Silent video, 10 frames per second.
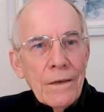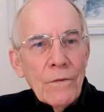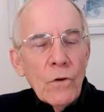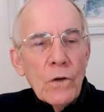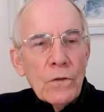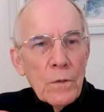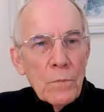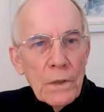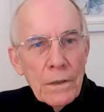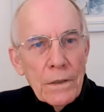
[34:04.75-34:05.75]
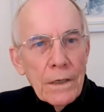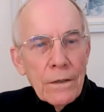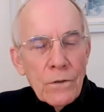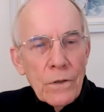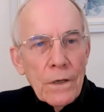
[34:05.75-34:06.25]
You've lost the ability
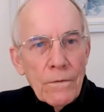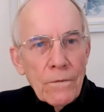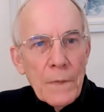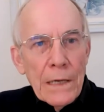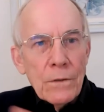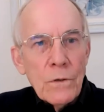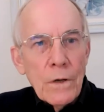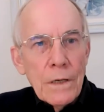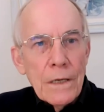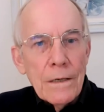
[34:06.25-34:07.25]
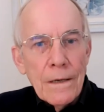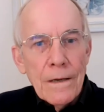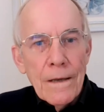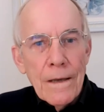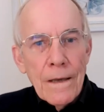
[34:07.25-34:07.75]
to see it from outside in.
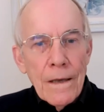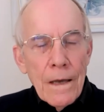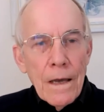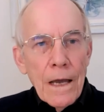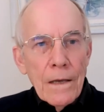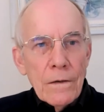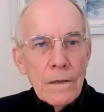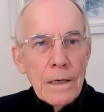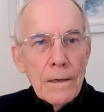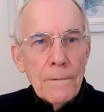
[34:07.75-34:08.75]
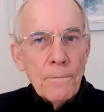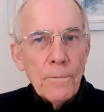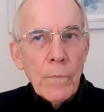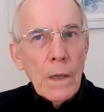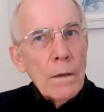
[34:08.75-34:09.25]
And
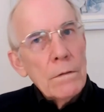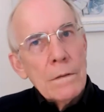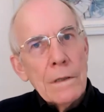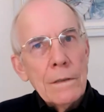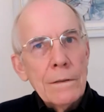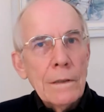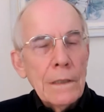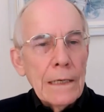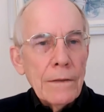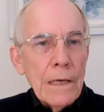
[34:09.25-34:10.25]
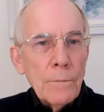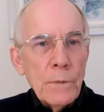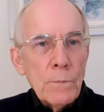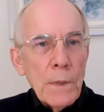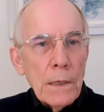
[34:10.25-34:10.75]
so you've got to get that
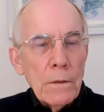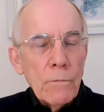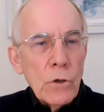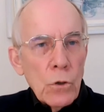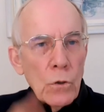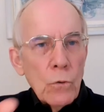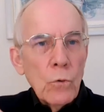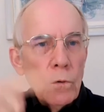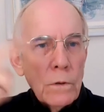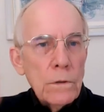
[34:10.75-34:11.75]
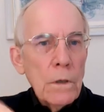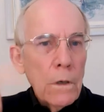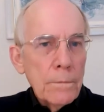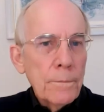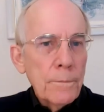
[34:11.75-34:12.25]
perspective renewed all the
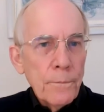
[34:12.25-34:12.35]
time.